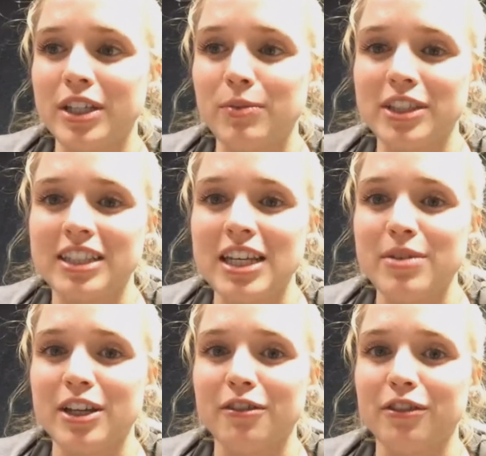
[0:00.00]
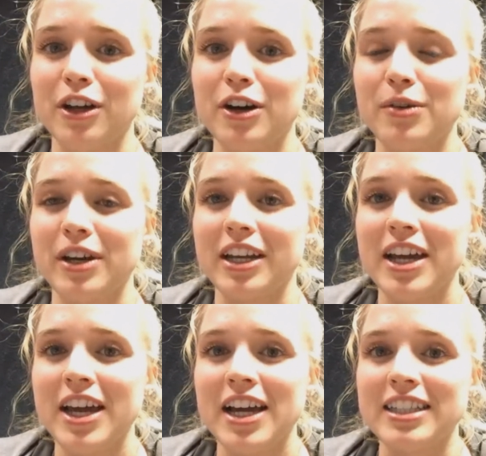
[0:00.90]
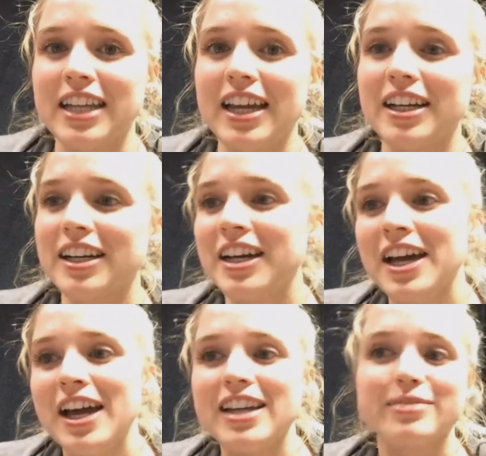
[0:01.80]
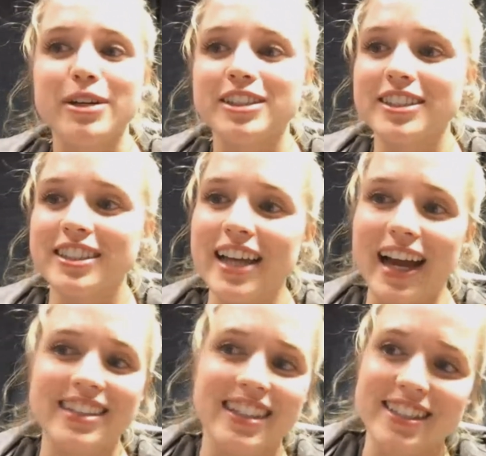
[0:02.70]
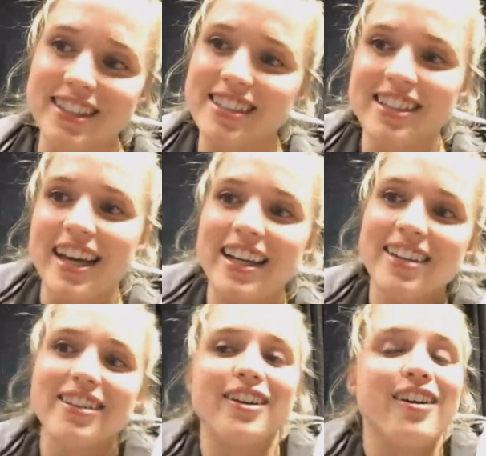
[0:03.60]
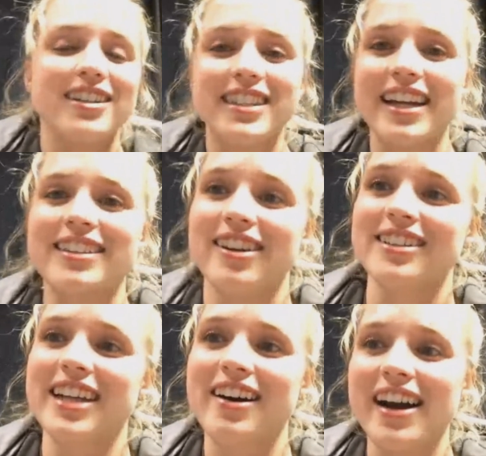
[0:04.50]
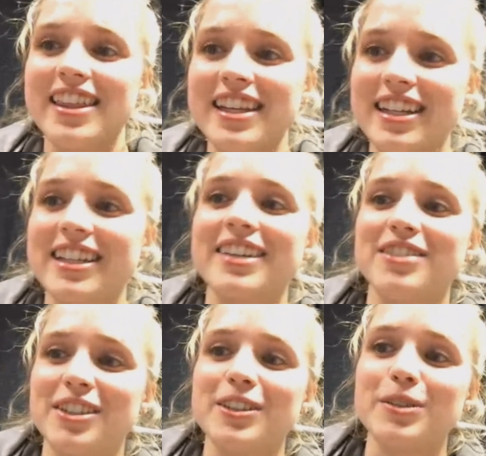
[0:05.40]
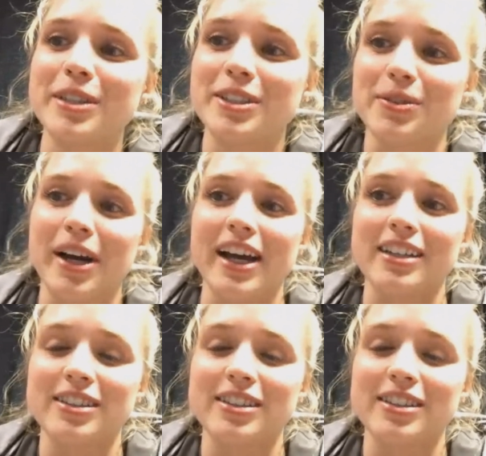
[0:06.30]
What's keep me in a flow. And Dana, as much as she acts like she doesn't like getting her contact knocked out, I think it gives her a little bit of swag.